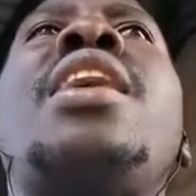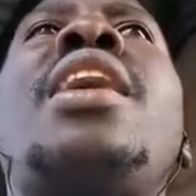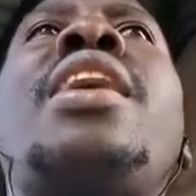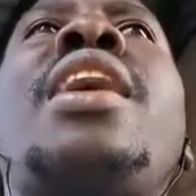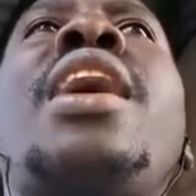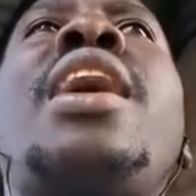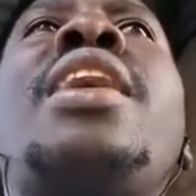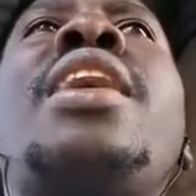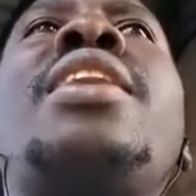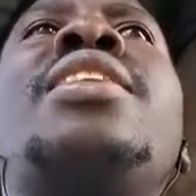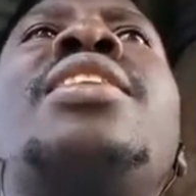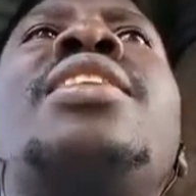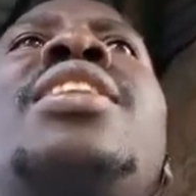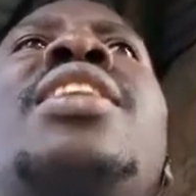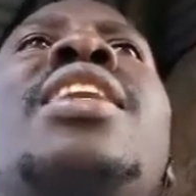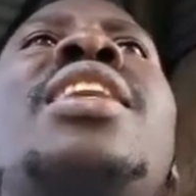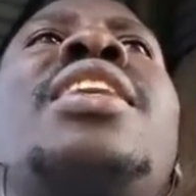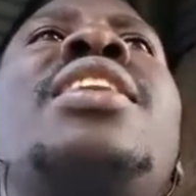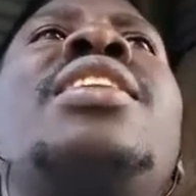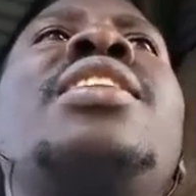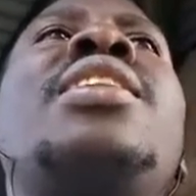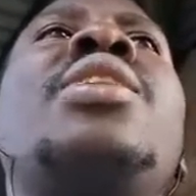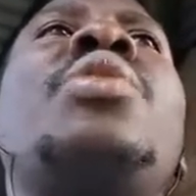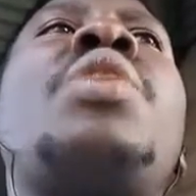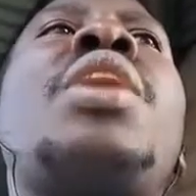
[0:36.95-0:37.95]
Ideally,
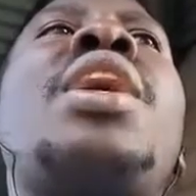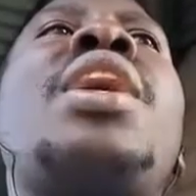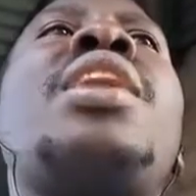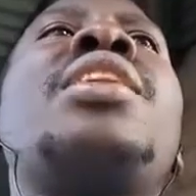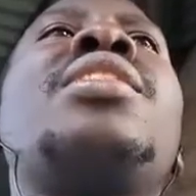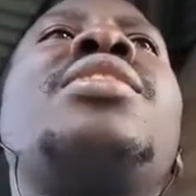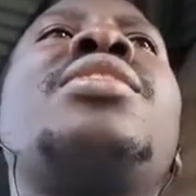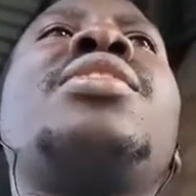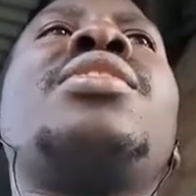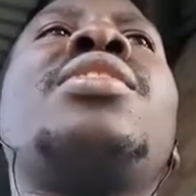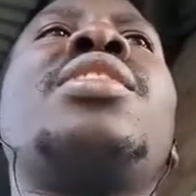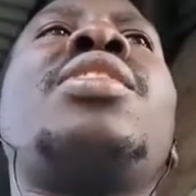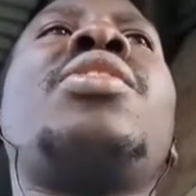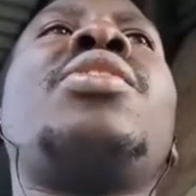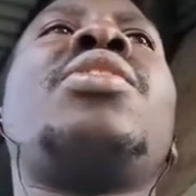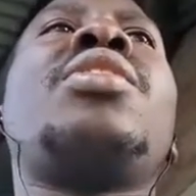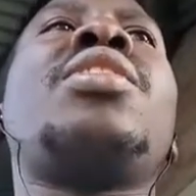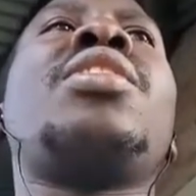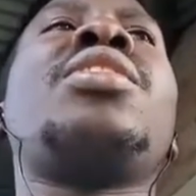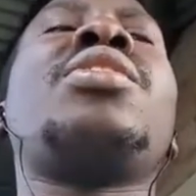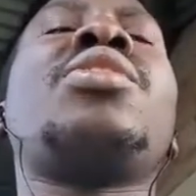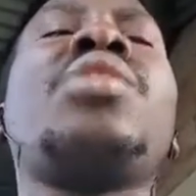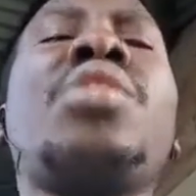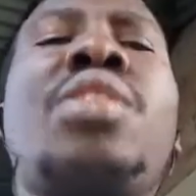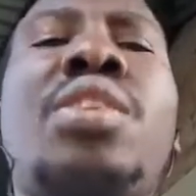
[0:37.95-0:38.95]
the world is
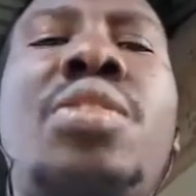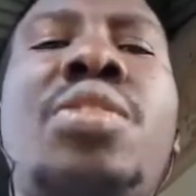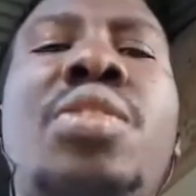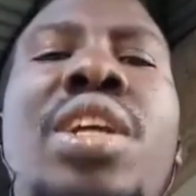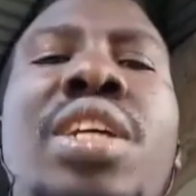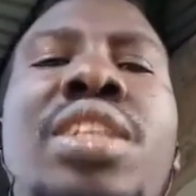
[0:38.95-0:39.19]
on a